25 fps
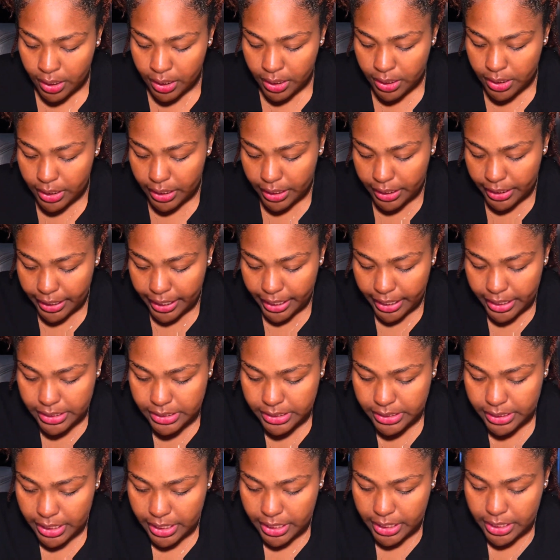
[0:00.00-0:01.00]
The next
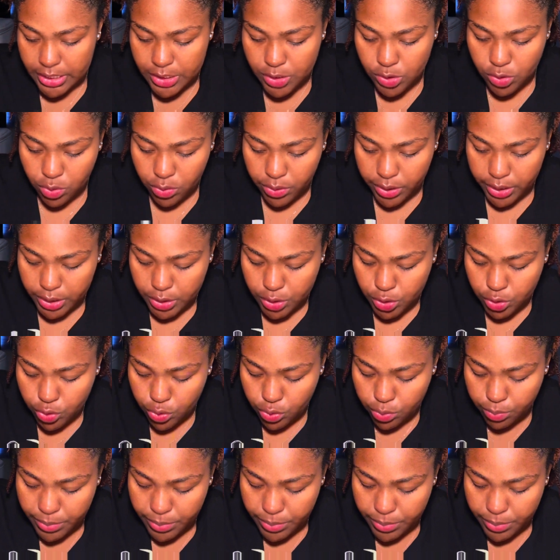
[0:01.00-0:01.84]
thing is going to